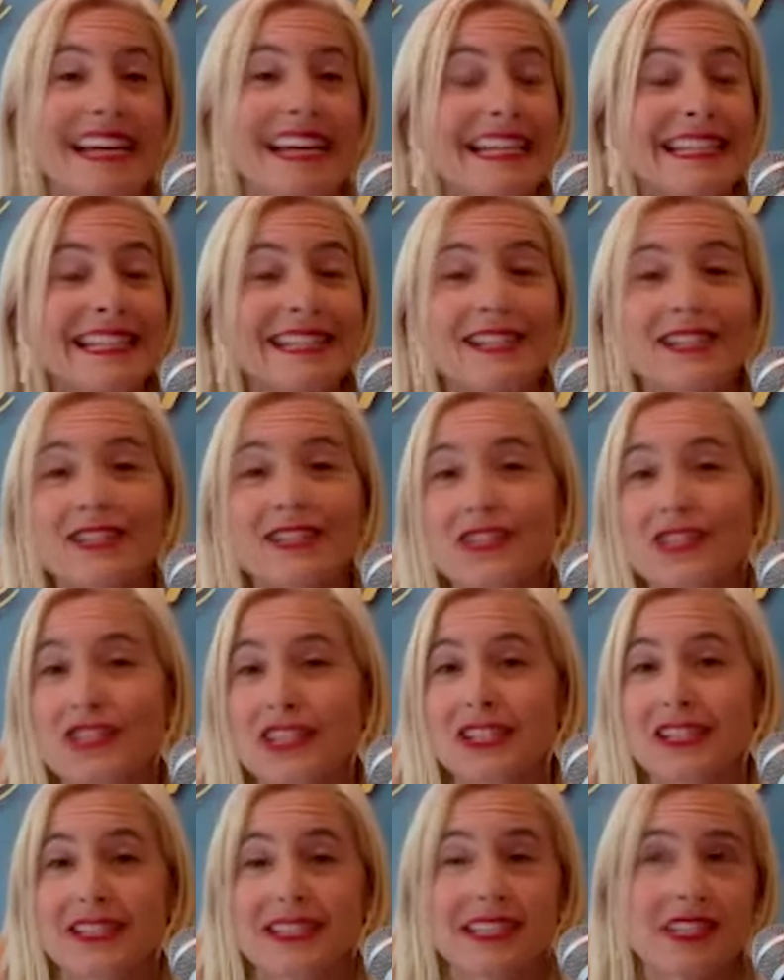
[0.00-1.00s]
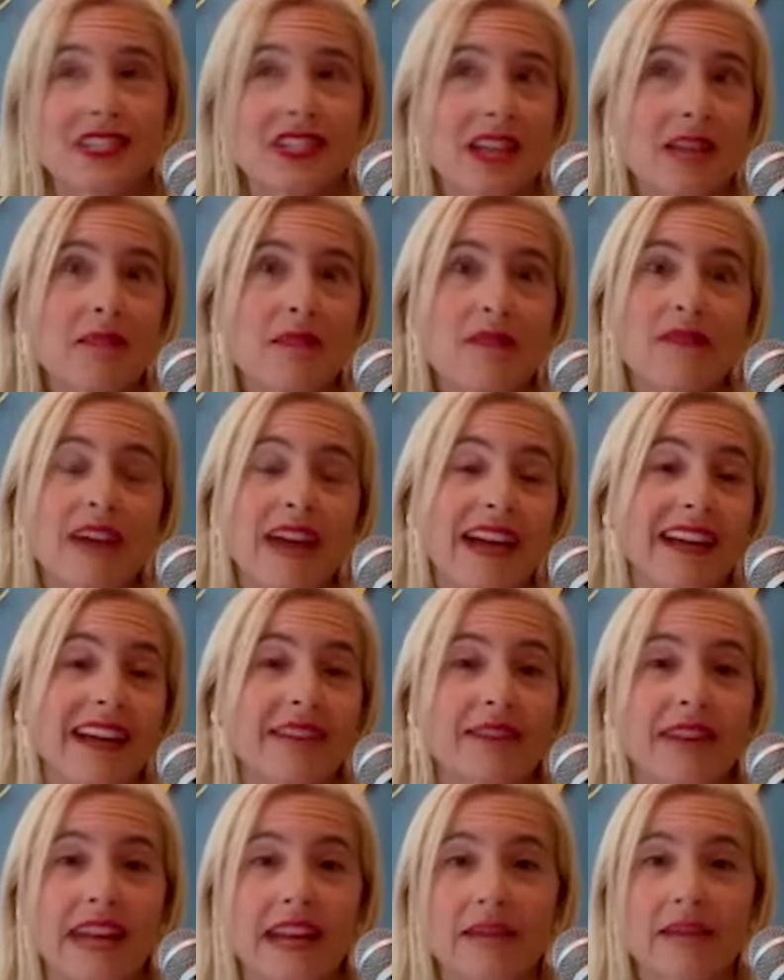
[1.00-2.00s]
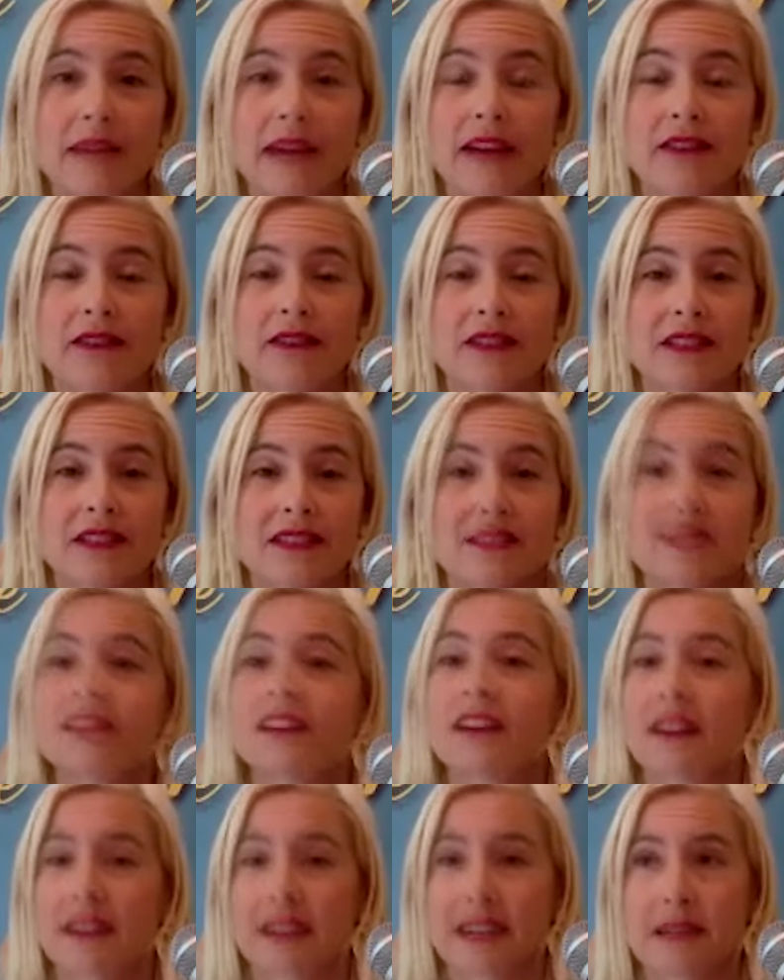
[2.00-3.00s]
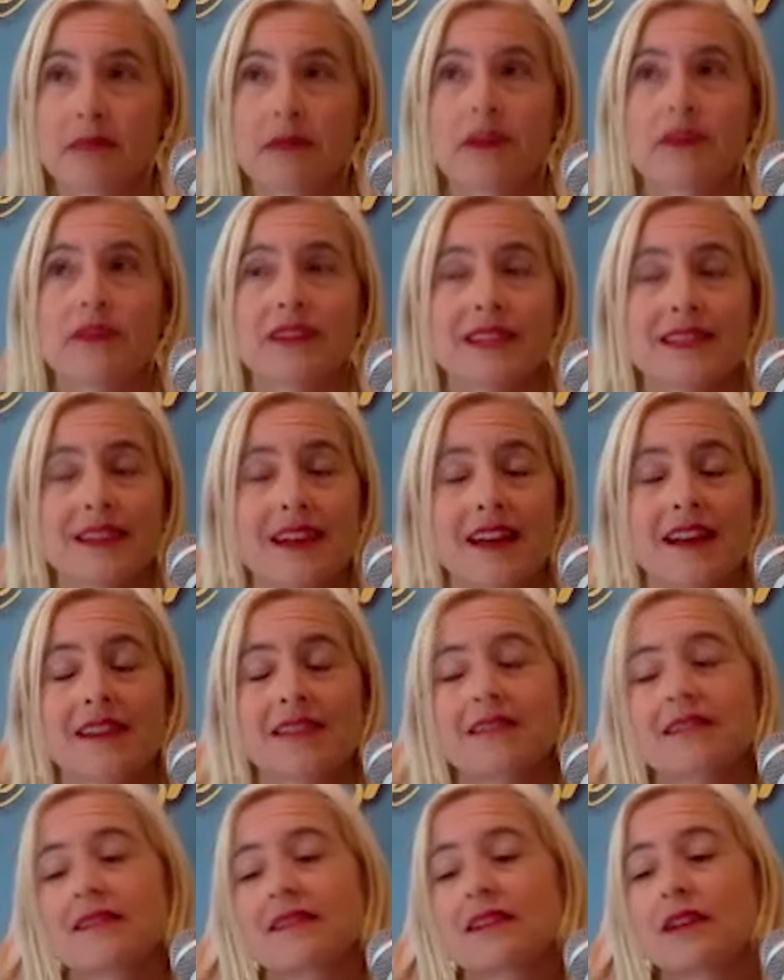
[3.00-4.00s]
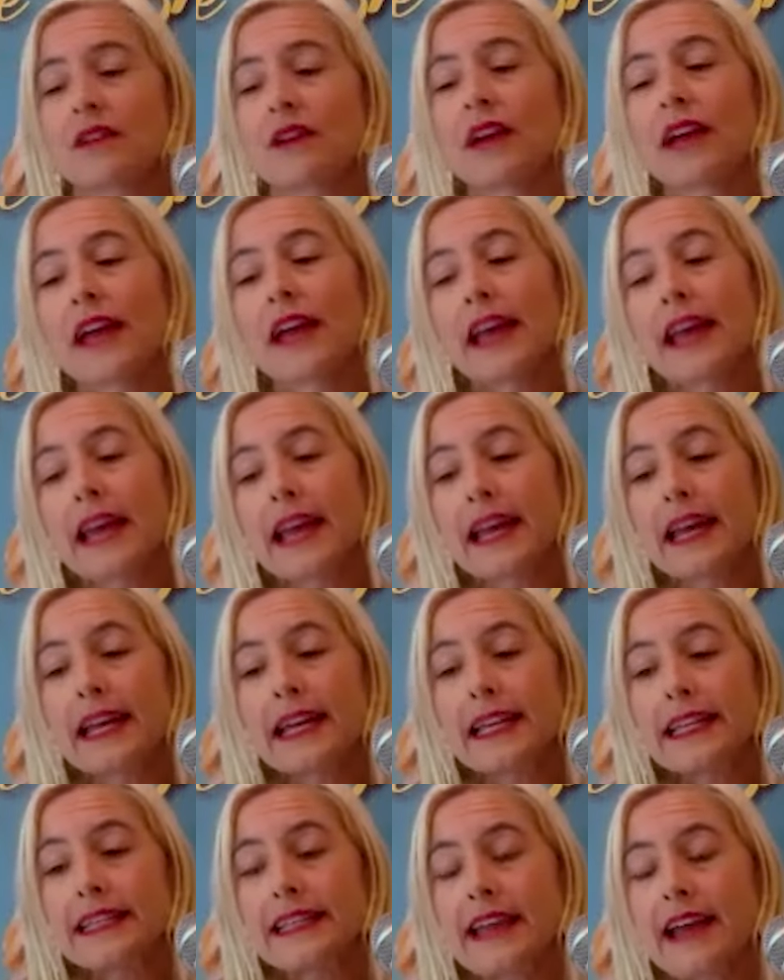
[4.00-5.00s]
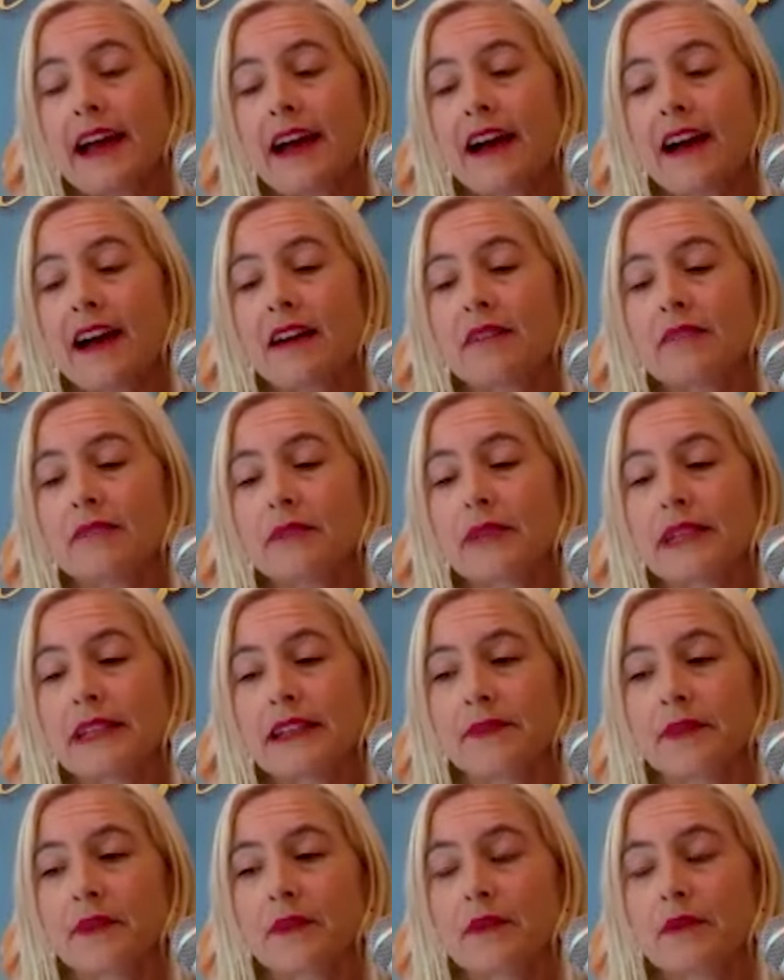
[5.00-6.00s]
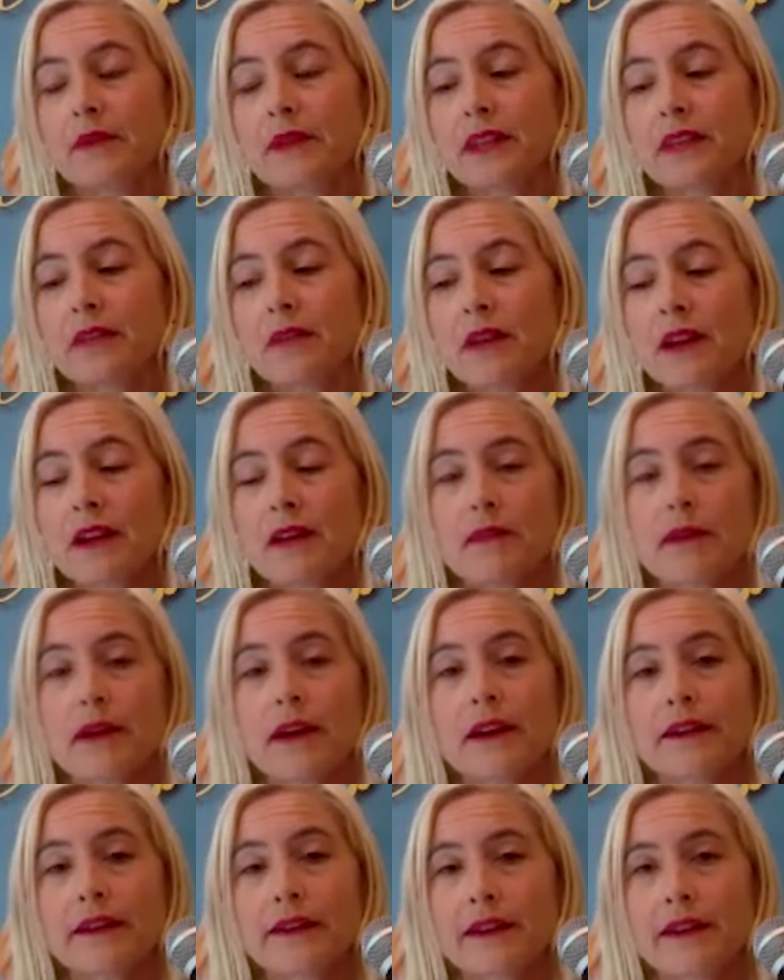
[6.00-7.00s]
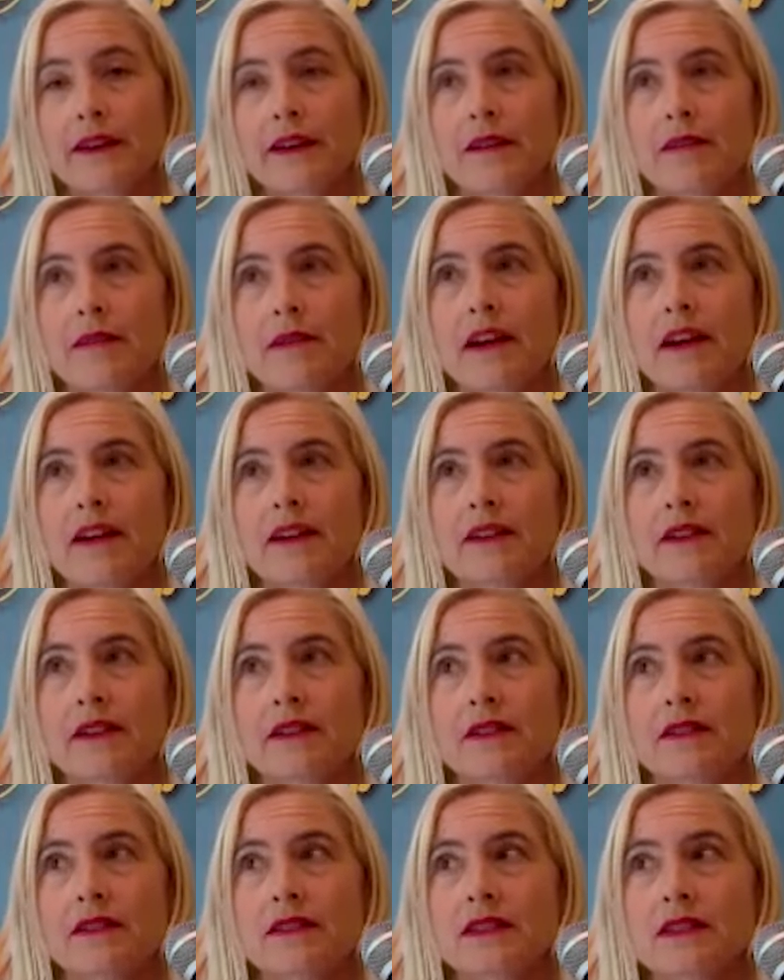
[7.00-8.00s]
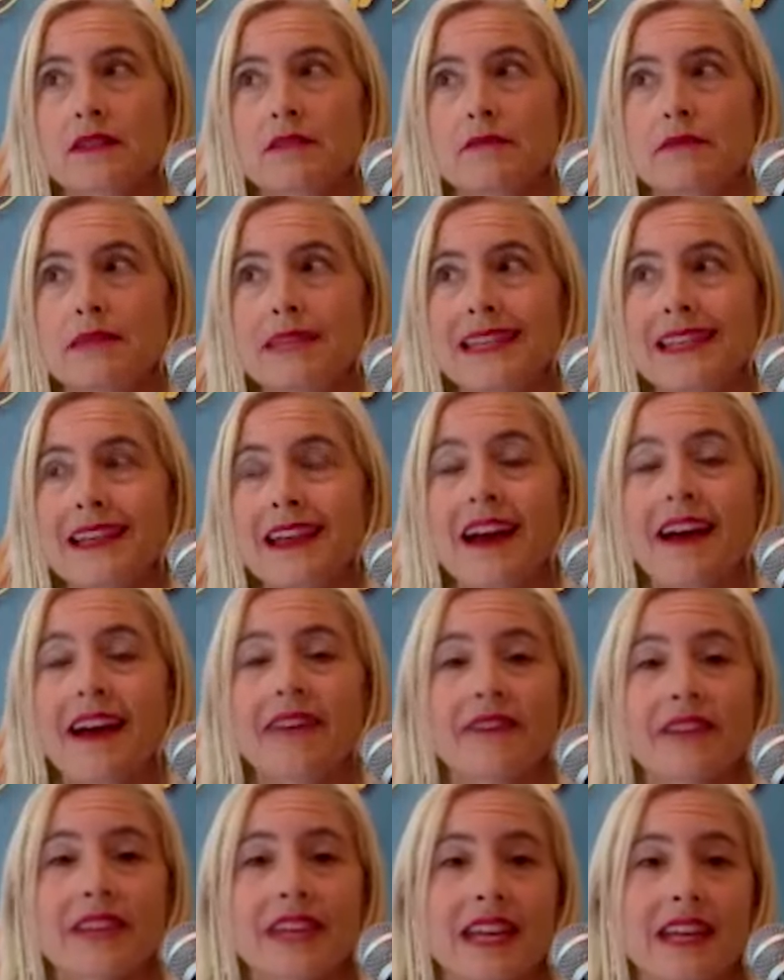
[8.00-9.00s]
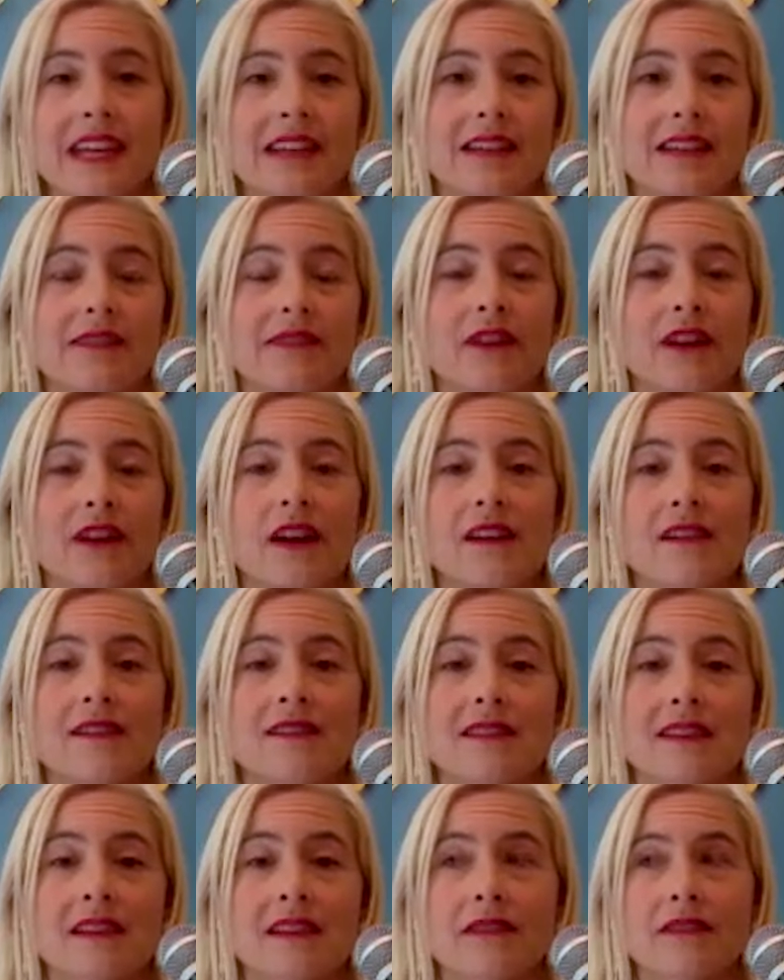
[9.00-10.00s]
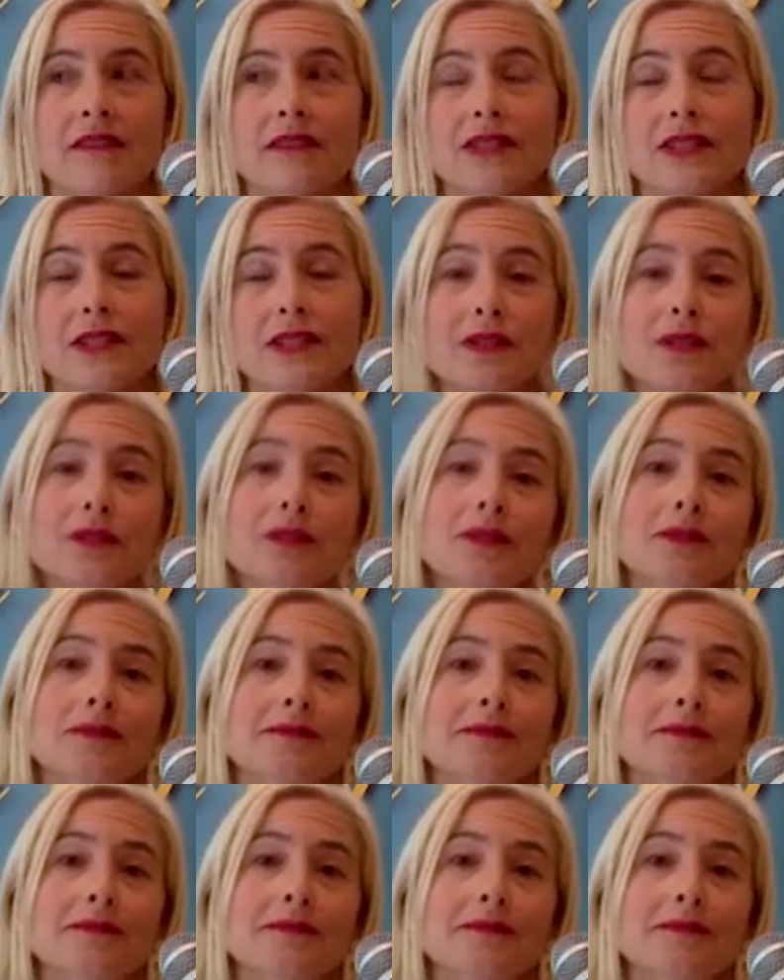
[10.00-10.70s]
to just de- deshamify it, right? Yeah. Boundaries are an imperfect science. So yeah, but we really want our partner or partners to be advocating for ourselves too.